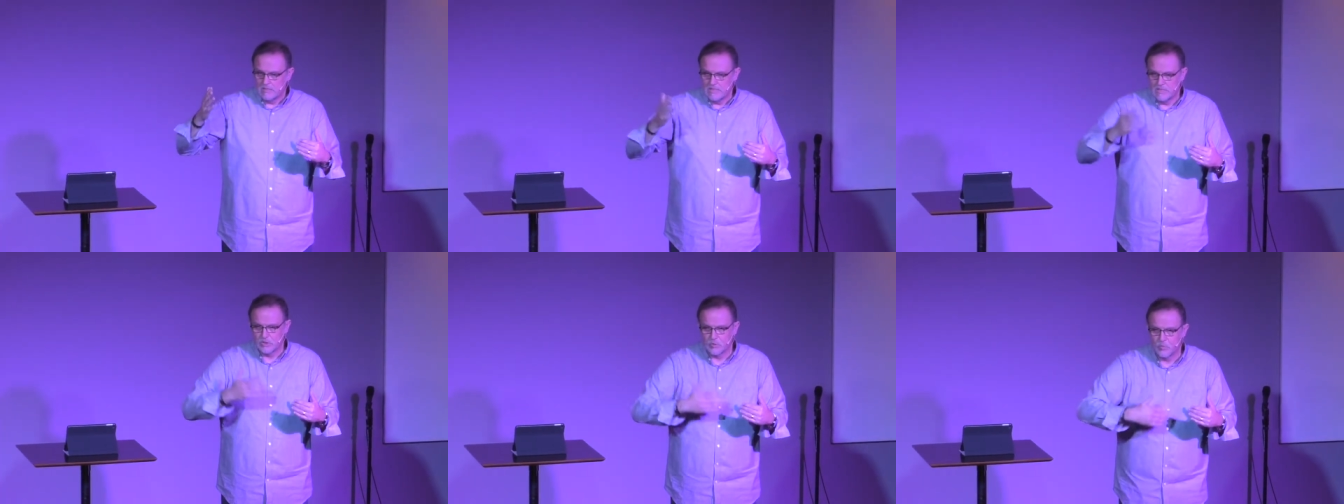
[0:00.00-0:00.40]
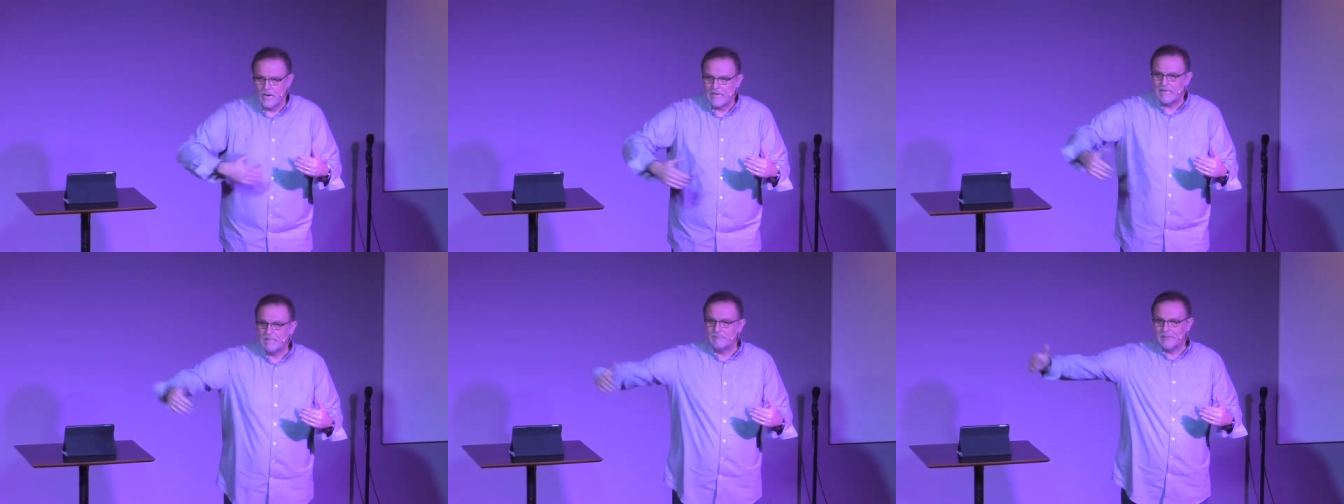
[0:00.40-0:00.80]
the
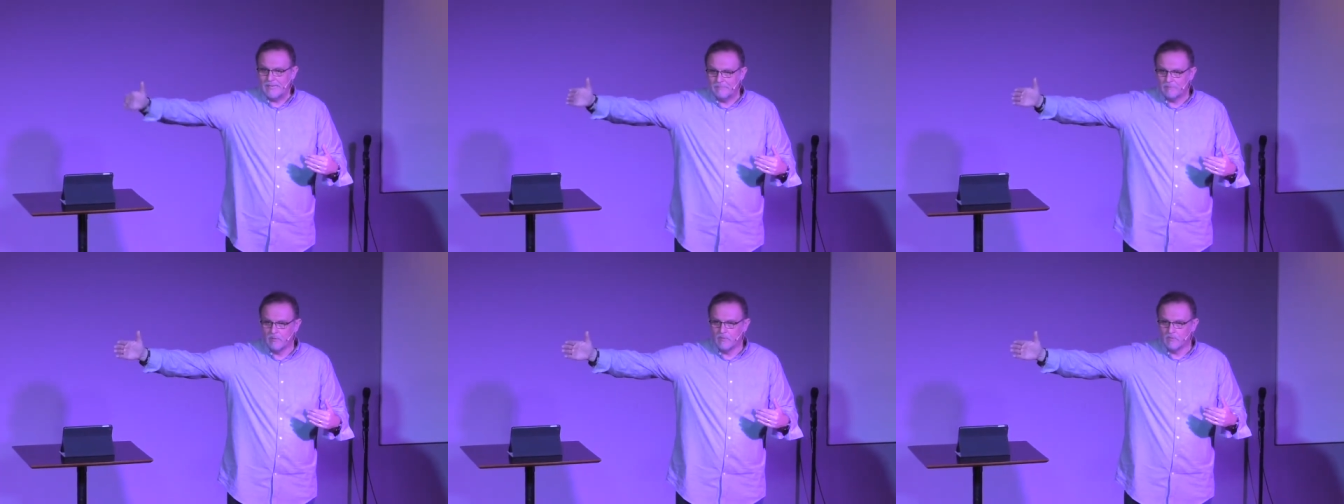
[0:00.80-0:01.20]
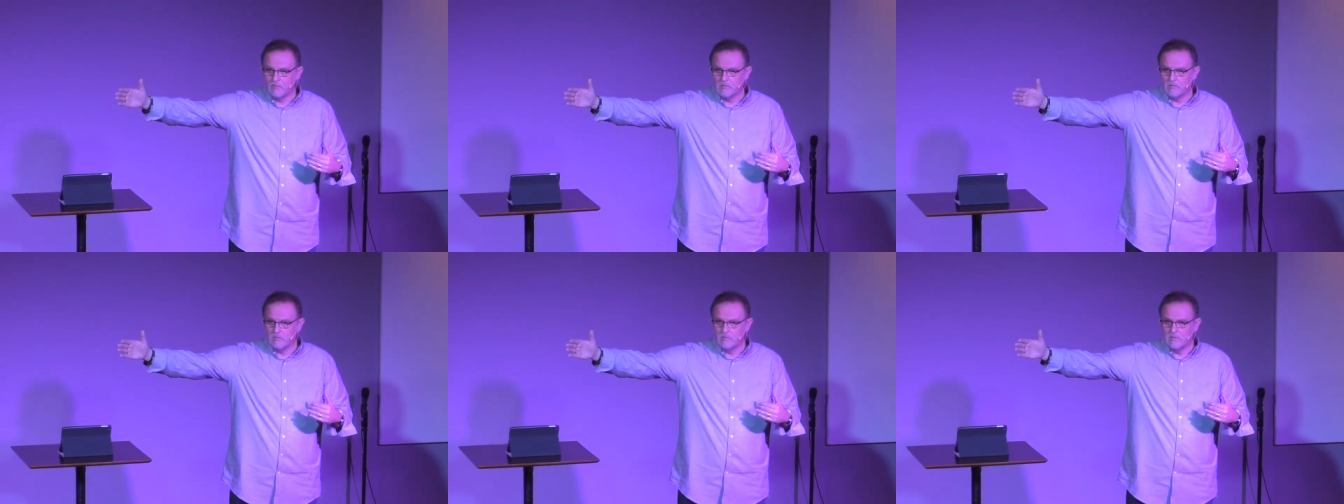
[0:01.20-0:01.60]
Israeli
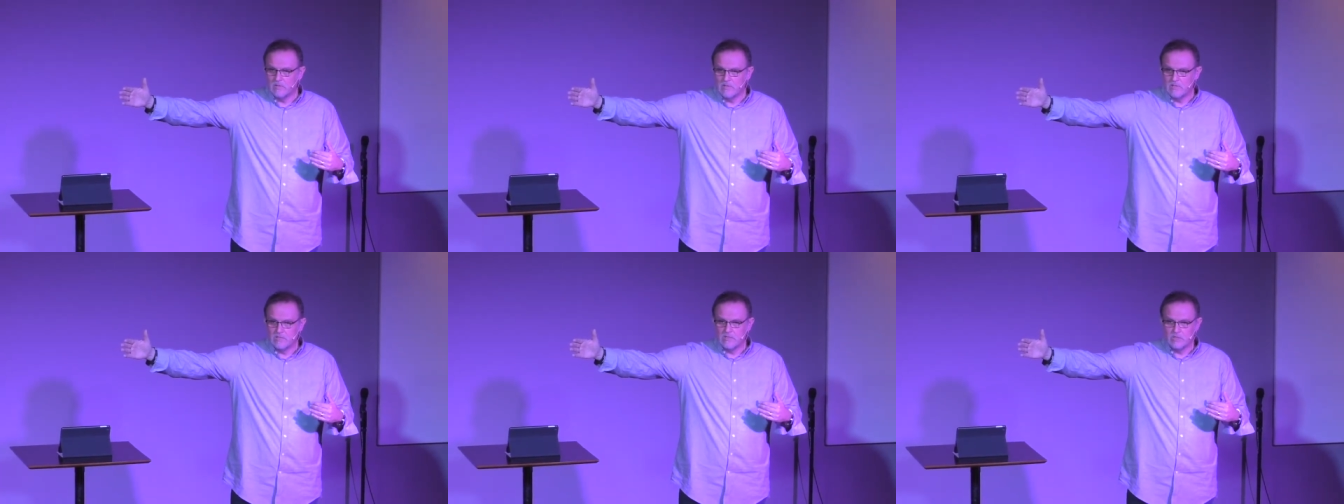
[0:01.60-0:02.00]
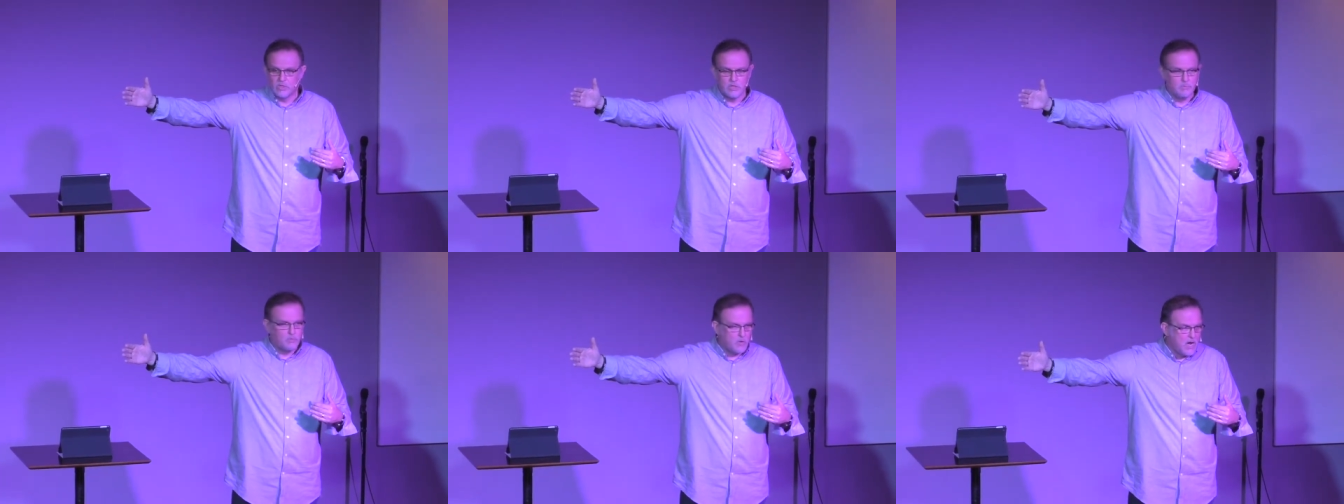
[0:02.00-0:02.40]
people
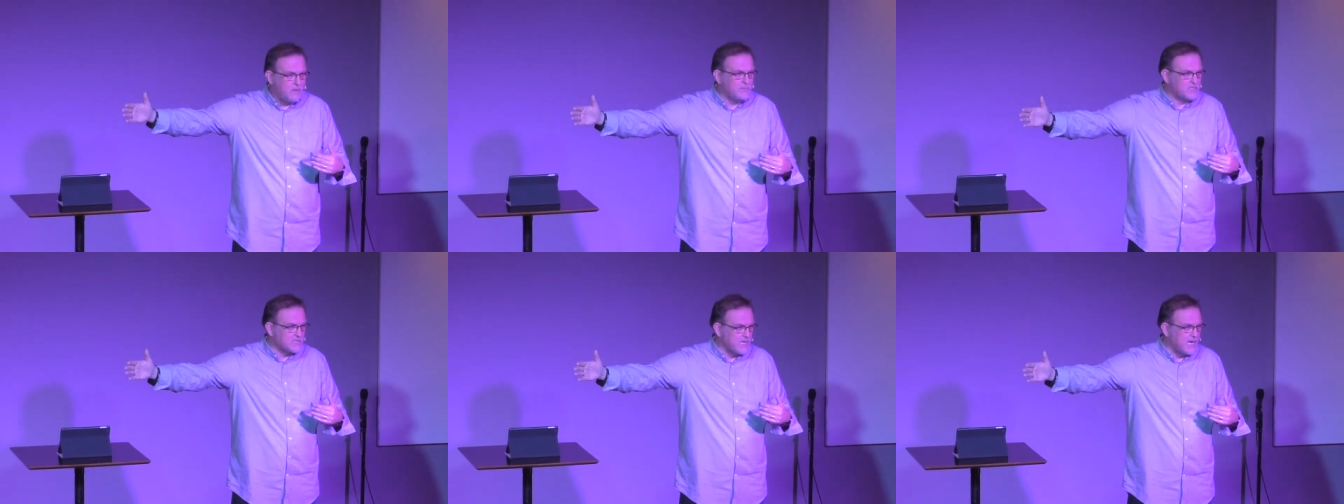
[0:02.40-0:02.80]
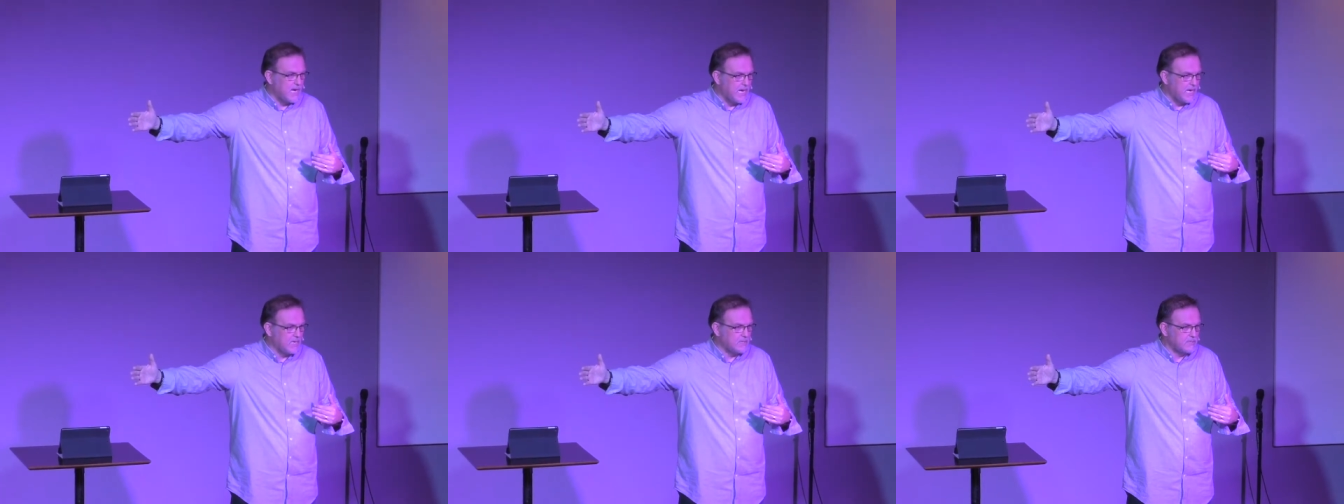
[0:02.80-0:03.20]
to the promised
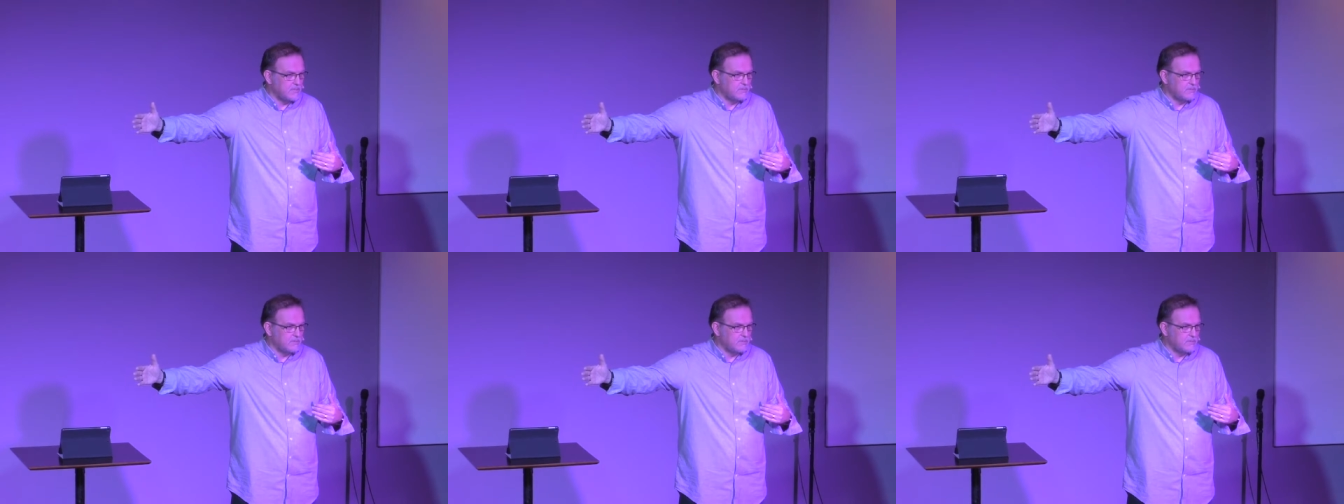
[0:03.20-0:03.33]
land.